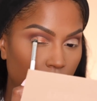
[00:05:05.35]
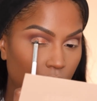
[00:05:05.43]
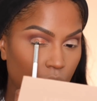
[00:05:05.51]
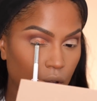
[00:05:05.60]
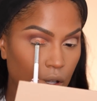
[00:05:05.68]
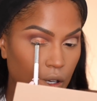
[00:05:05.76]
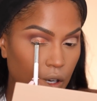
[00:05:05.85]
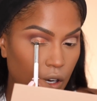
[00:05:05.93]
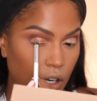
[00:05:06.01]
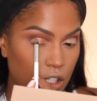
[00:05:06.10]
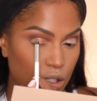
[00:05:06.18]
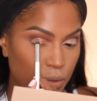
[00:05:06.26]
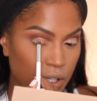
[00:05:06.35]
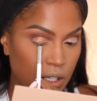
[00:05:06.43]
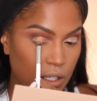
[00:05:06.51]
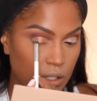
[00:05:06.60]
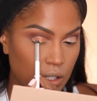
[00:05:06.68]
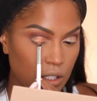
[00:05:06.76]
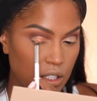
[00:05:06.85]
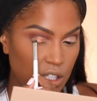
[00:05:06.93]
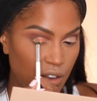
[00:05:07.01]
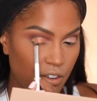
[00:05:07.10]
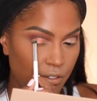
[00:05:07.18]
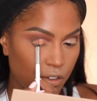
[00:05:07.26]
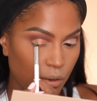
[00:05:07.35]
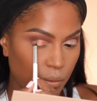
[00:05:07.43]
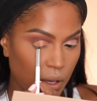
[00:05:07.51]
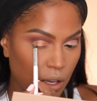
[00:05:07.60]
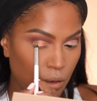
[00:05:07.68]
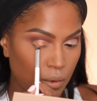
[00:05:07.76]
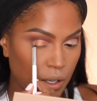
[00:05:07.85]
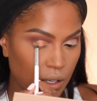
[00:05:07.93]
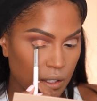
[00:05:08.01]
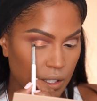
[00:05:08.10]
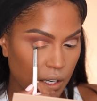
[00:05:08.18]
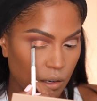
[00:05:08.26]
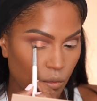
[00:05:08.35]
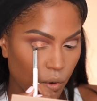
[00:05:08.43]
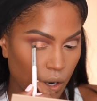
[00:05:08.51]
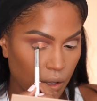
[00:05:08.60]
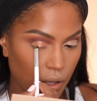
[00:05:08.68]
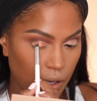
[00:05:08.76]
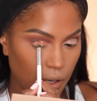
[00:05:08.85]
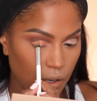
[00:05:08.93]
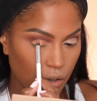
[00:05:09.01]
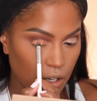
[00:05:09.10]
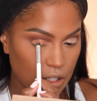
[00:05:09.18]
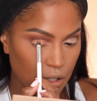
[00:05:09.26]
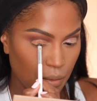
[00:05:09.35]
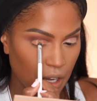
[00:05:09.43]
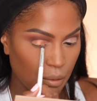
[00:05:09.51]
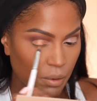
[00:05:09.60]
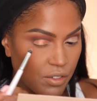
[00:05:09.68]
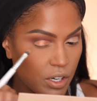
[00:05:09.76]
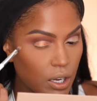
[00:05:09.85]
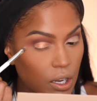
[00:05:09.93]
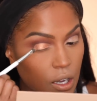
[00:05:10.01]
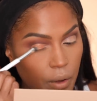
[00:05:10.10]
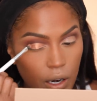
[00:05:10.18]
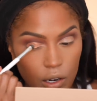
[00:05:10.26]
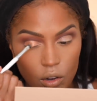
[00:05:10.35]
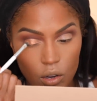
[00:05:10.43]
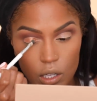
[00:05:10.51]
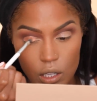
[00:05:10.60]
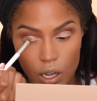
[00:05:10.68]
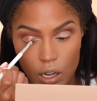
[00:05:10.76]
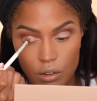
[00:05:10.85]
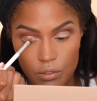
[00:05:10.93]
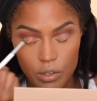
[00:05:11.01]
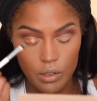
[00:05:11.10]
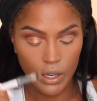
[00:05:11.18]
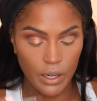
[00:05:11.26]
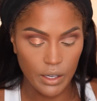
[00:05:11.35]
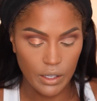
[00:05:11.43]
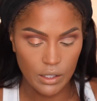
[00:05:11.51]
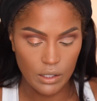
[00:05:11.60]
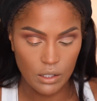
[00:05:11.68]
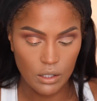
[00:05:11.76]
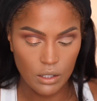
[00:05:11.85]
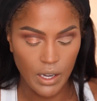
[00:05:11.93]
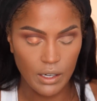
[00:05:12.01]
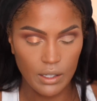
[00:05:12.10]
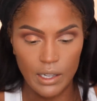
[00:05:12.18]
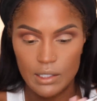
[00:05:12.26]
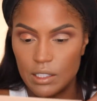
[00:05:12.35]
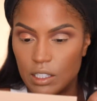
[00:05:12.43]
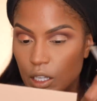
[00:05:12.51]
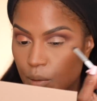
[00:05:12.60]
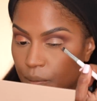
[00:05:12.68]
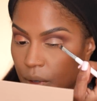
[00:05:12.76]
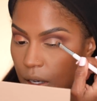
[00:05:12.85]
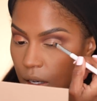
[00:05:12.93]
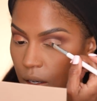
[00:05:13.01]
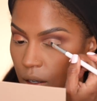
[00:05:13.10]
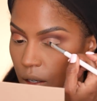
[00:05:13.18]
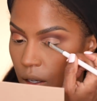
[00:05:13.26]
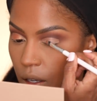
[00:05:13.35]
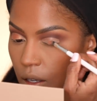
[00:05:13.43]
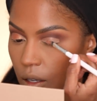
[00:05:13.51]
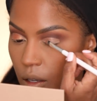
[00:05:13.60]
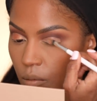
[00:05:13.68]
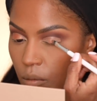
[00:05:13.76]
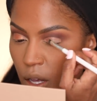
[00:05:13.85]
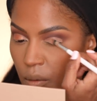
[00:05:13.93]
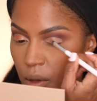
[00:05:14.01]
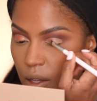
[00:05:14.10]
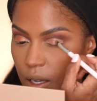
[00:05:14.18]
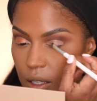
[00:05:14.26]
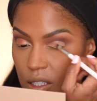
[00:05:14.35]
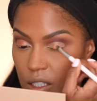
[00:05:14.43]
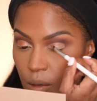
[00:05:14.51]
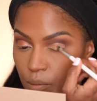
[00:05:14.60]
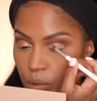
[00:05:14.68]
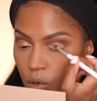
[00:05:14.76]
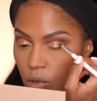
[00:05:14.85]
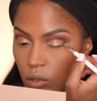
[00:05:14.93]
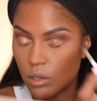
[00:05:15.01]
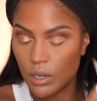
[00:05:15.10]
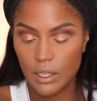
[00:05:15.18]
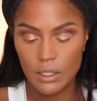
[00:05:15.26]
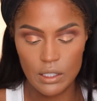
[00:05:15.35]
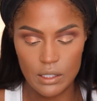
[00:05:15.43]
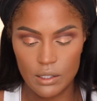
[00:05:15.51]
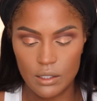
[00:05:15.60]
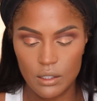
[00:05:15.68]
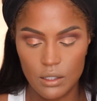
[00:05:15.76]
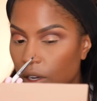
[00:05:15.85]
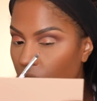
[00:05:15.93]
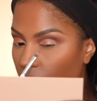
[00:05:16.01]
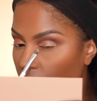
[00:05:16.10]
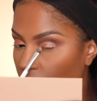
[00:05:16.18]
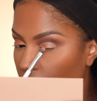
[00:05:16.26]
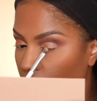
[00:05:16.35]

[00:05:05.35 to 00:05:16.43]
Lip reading: like really curious because it's different for me because I can wear like crazy makeup every day, but I know a lot of you guys kind of like to keep it maybe like simple or at least kind of